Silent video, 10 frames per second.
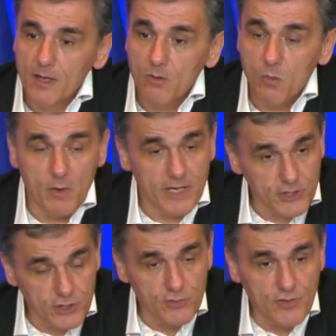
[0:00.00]
Well, we
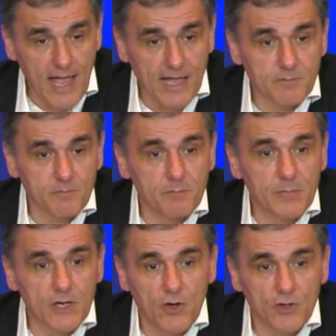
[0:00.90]
can do that
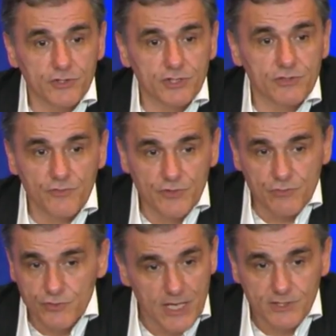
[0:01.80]
because
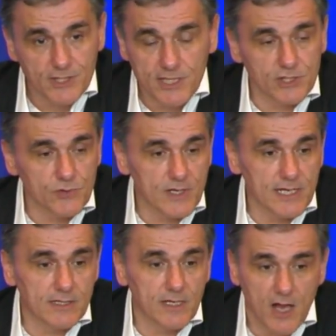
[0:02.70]
you just need to
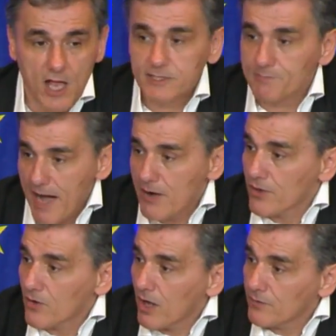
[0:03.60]
read the last
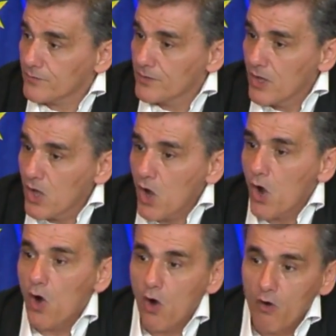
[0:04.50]
paragraph
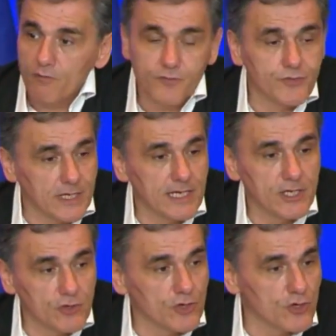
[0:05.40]
of
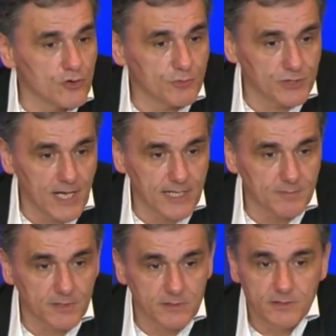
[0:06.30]
the Eurogroup
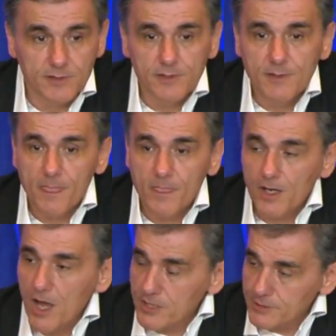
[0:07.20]
statement. The
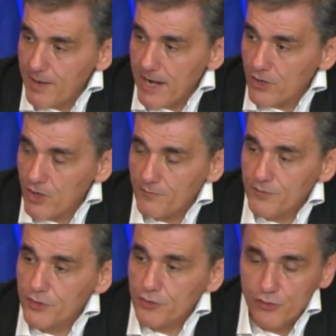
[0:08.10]
last paragraph
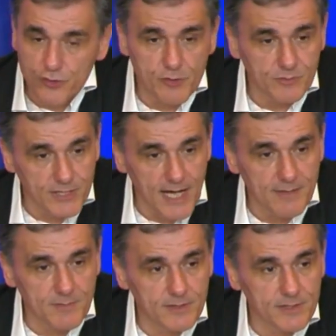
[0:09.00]
of the Eurogroup
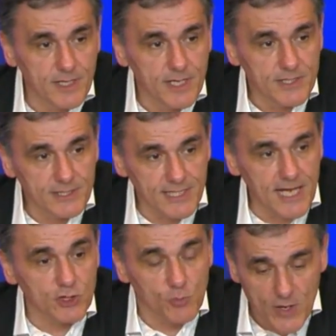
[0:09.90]
statement
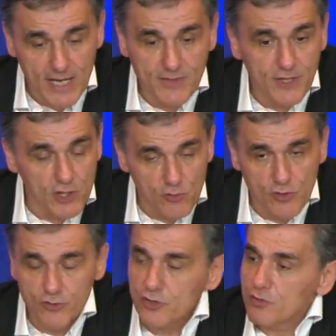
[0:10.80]
says we, the
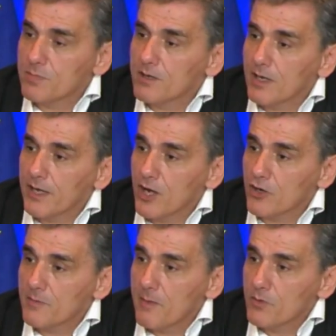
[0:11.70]
Eurogroup, I
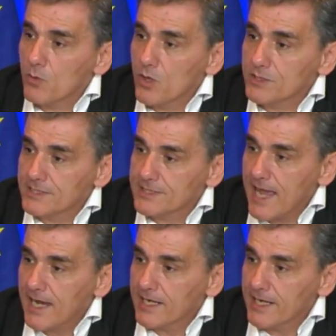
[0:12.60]
can't remember the words
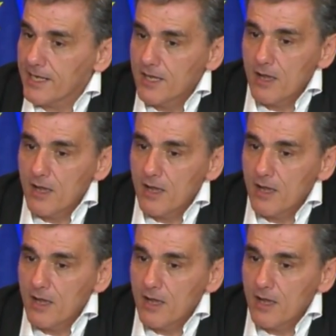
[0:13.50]
exactly,